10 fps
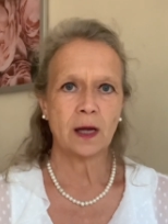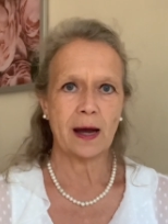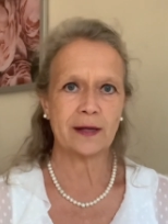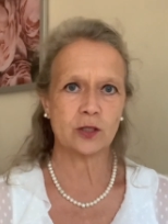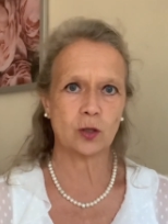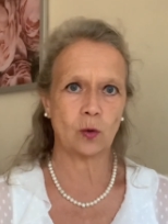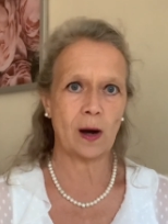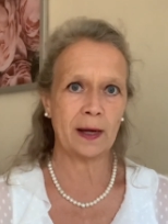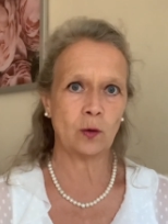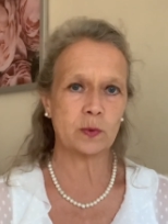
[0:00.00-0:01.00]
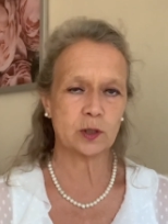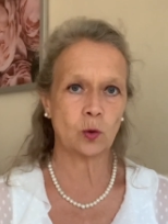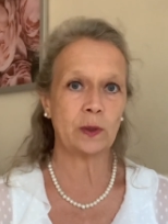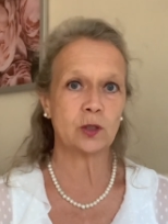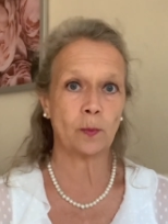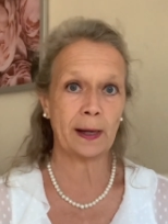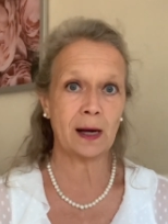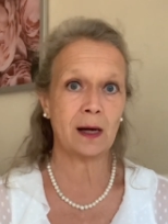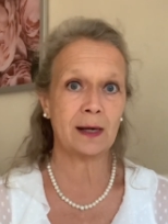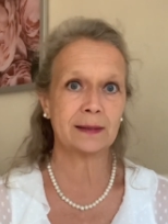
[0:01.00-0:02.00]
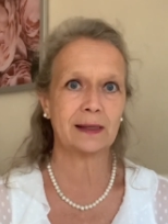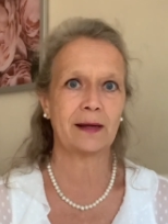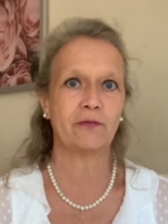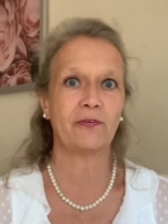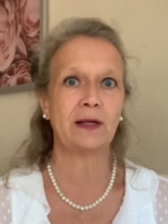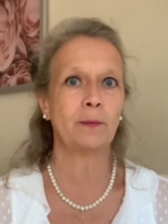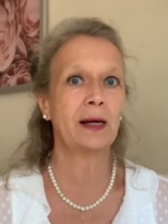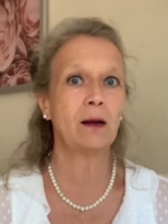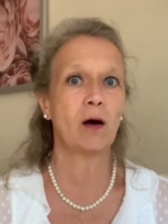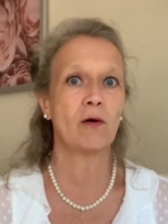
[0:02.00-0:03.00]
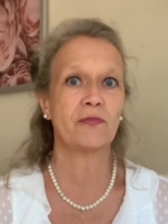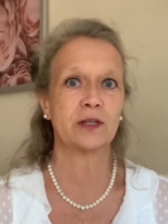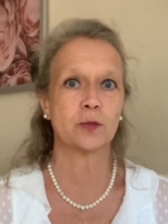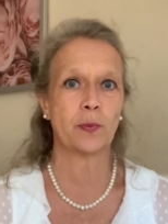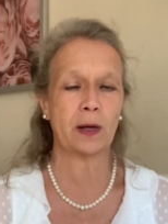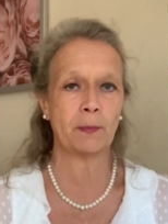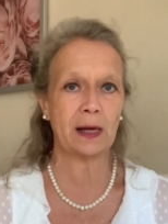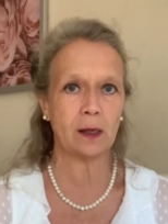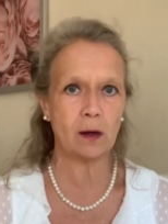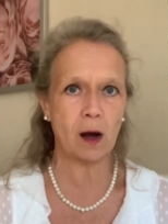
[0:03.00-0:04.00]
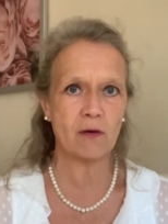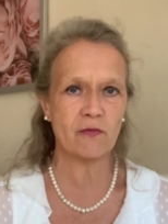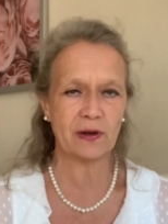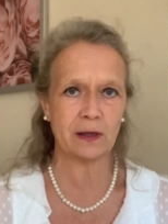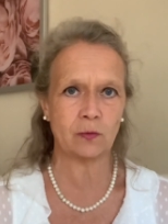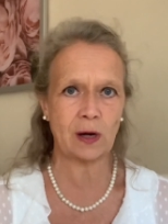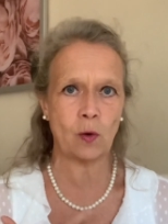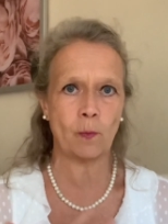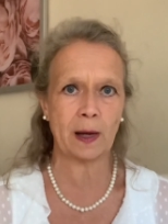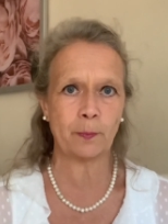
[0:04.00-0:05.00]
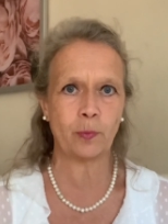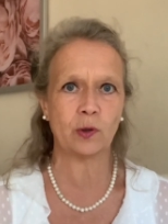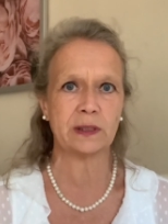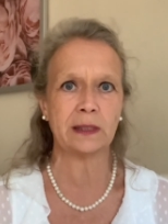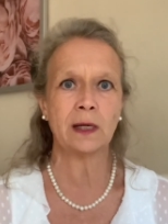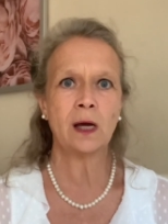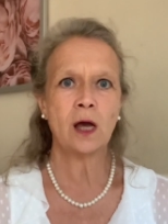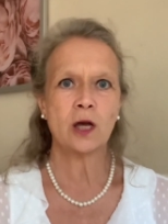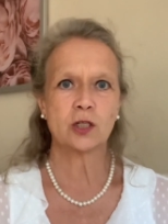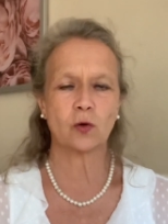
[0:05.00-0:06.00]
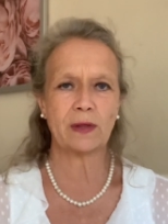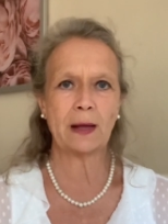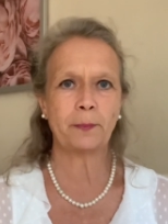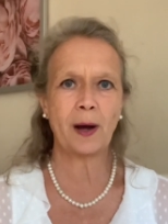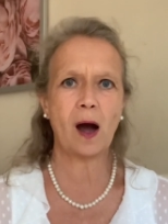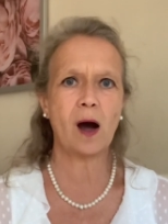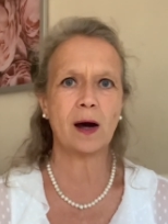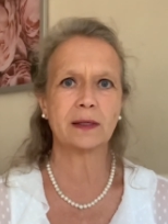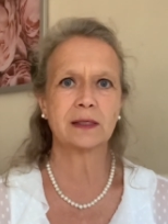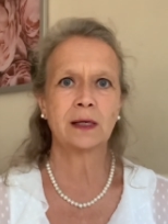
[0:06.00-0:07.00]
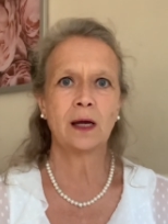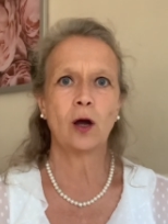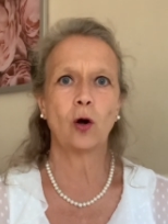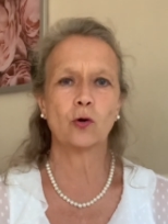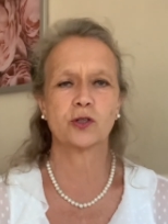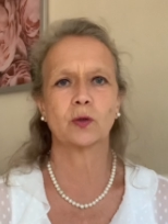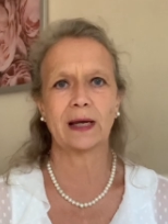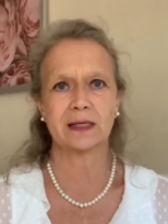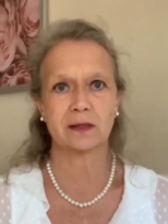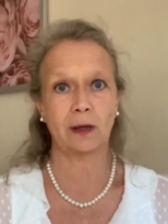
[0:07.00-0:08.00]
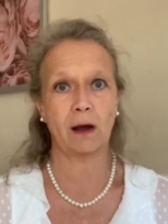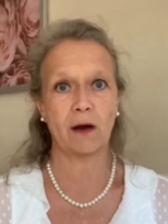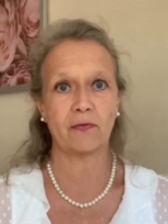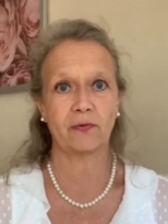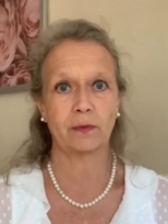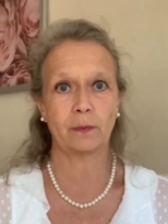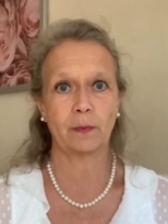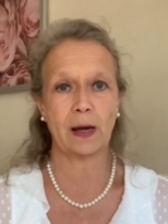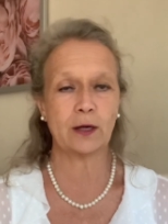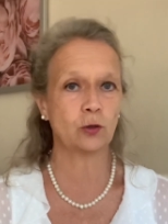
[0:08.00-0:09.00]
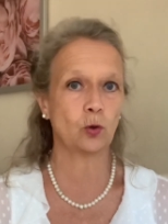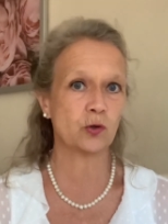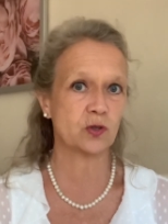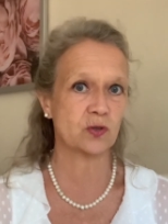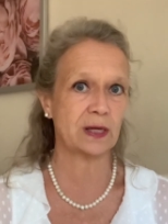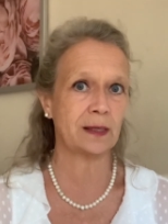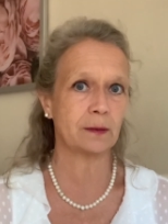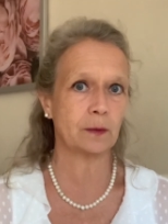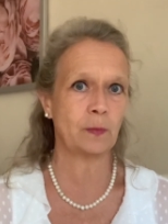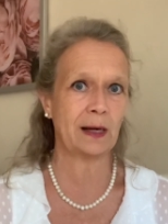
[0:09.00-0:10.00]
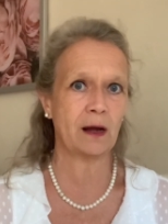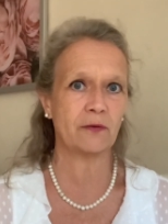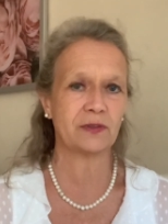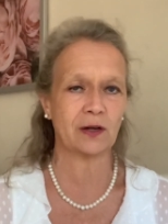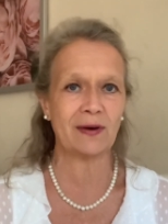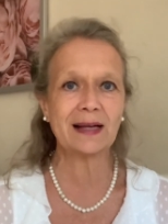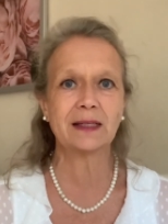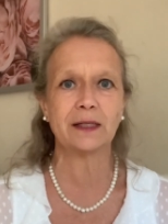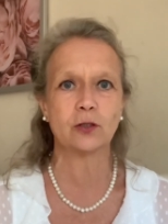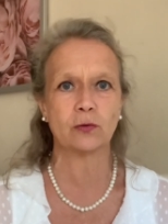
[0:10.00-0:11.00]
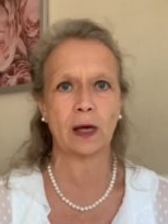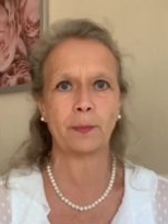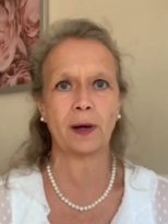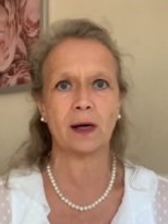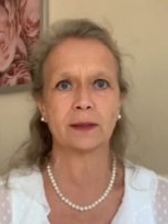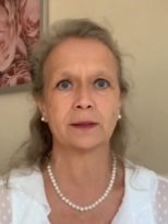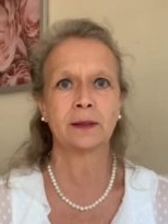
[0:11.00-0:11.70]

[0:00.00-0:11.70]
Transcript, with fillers: And so I always go into my heart and feel my love and spread my love around my body. So that part also gets the love. I could also send my love directly to that part